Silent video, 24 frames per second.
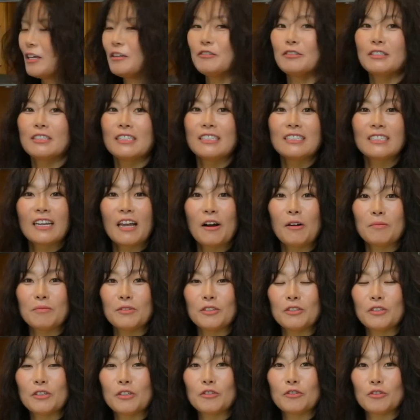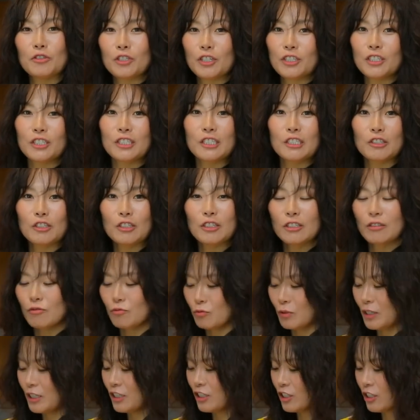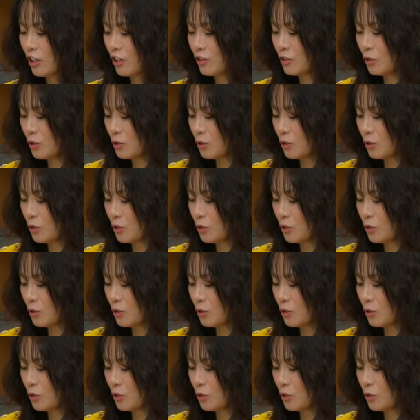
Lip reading: use this kelp noodles. You just need to rinse under